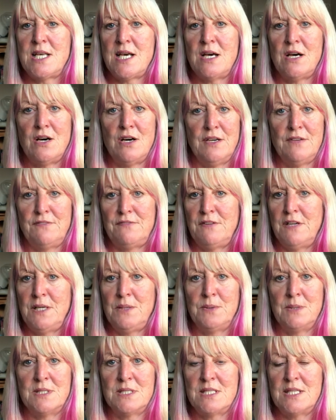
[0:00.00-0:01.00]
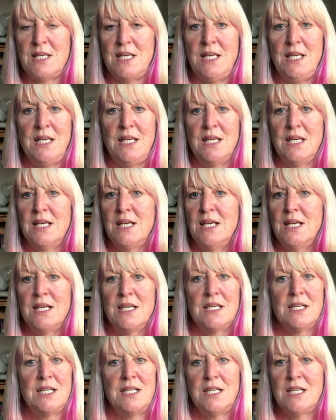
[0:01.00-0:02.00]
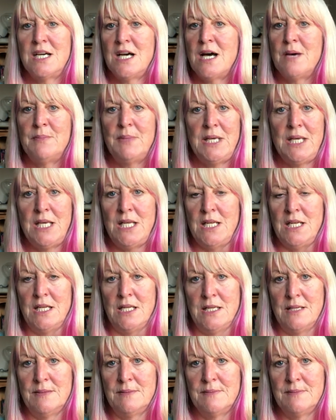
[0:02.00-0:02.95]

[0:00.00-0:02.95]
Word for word: that high frequency can come in.